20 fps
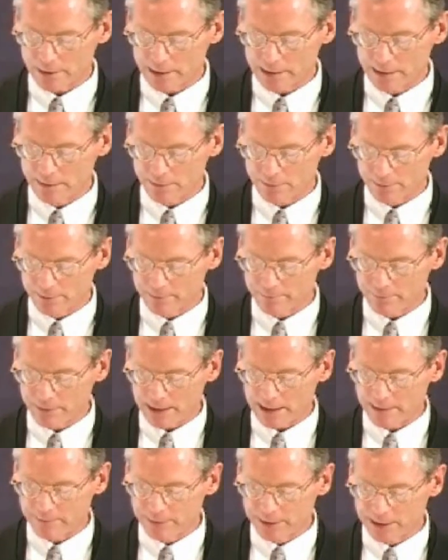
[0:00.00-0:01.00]
to
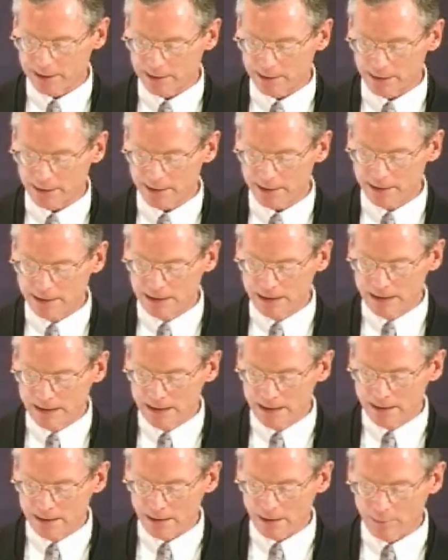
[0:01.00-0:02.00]
1935 in Italy,
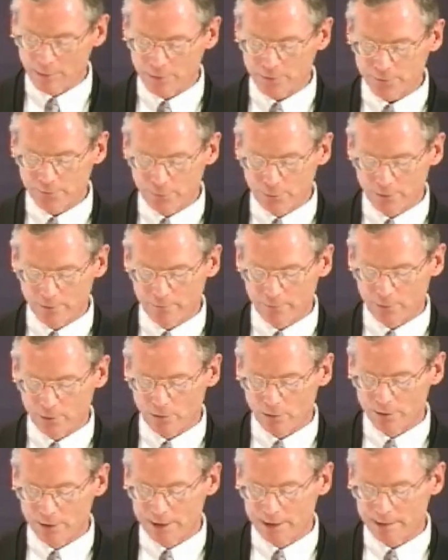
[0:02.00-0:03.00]
almost
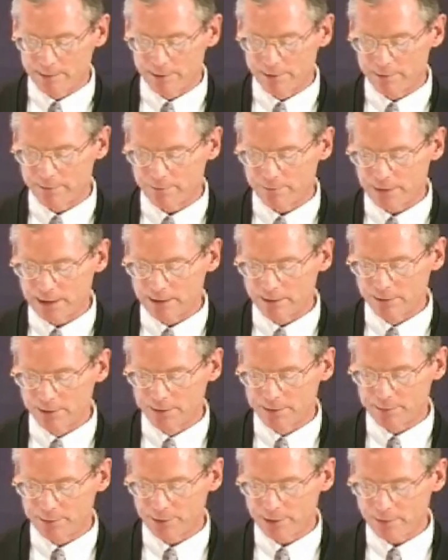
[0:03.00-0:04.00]
fourfold the number that failed
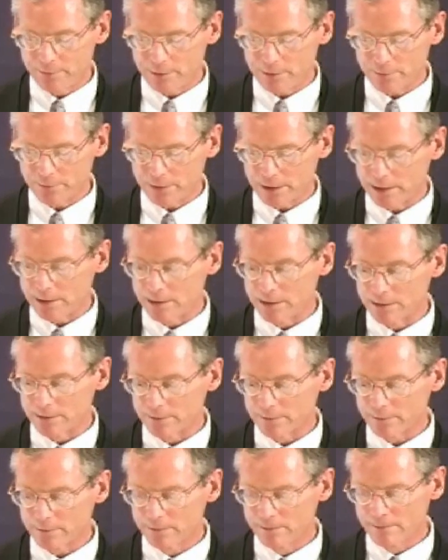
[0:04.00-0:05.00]
in the previous 10
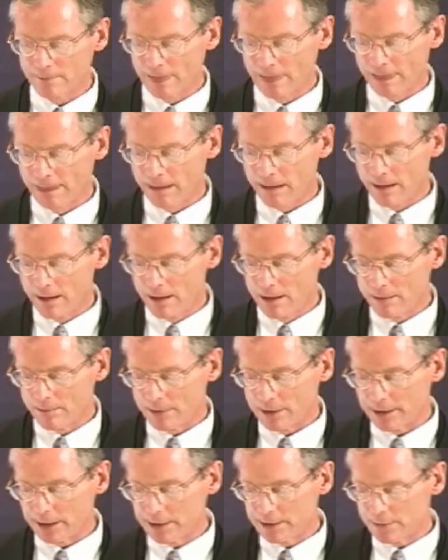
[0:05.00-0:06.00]
years.
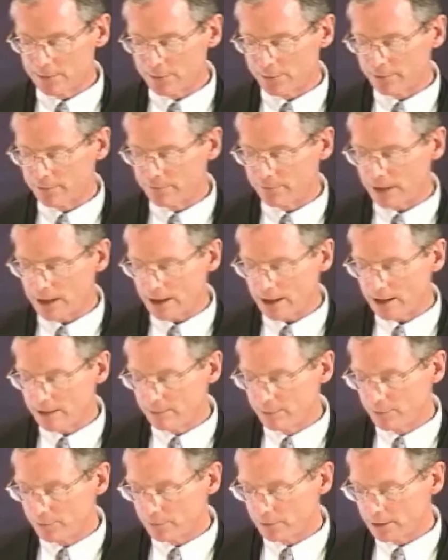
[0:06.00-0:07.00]
By
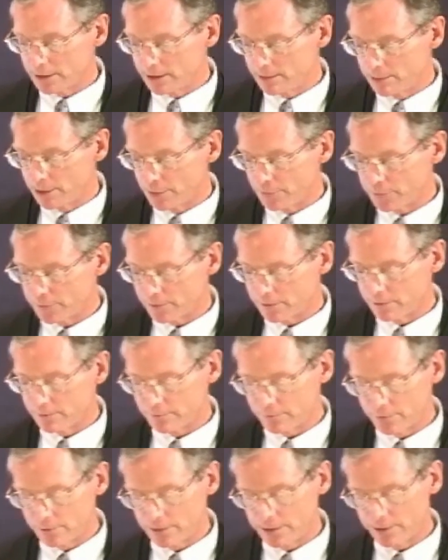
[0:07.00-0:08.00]
1935, Mussolini boasted
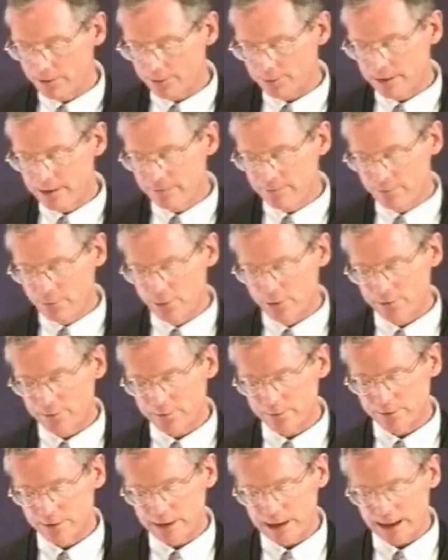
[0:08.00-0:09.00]
that fully
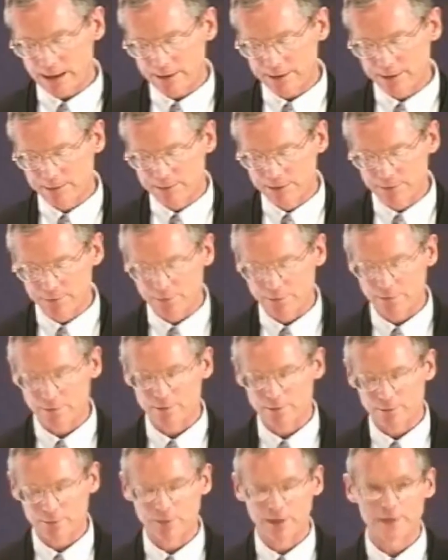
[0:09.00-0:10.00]
three-fourths of Italian
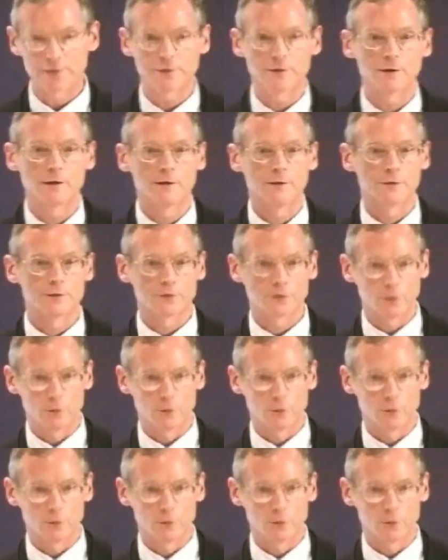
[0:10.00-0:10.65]
businesses rested on the